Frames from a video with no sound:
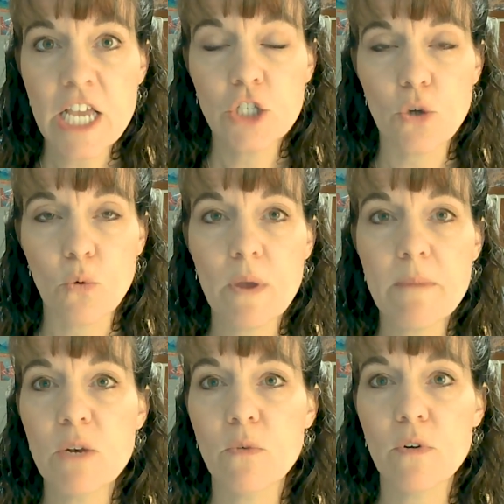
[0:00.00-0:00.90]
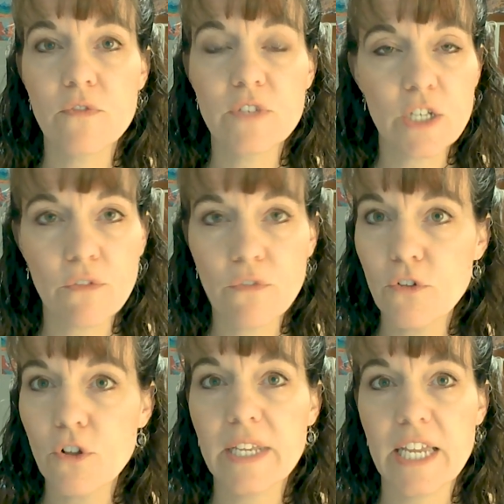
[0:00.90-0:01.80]
So women were still
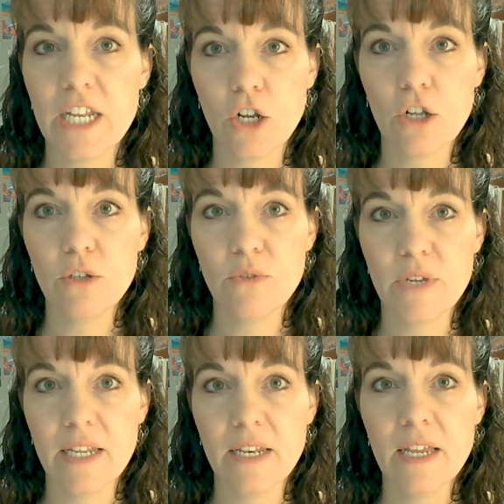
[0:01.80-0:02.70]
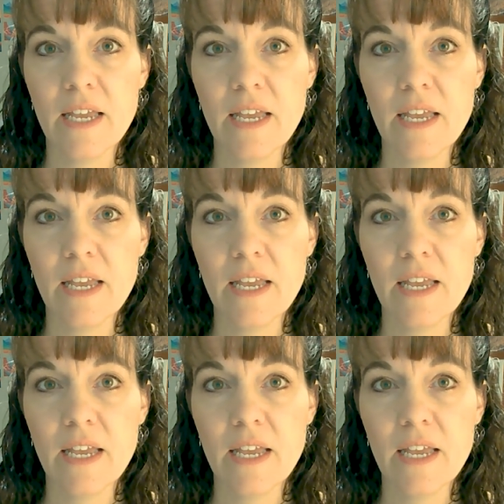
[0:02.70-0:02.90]
fully included,